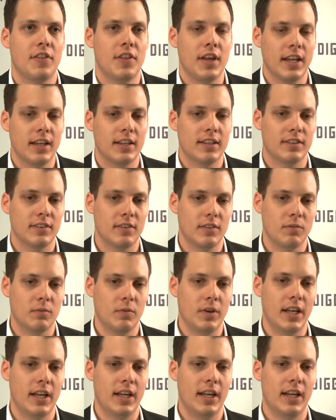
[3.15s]
think
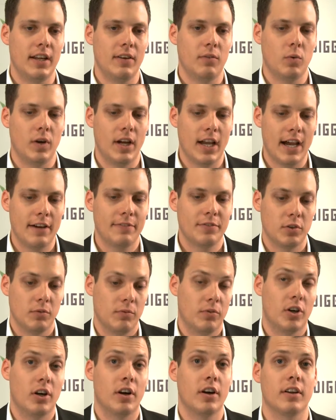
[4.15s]
we have to
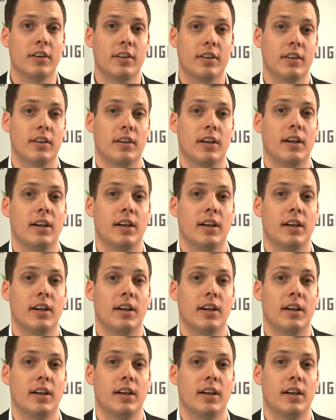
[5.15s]
work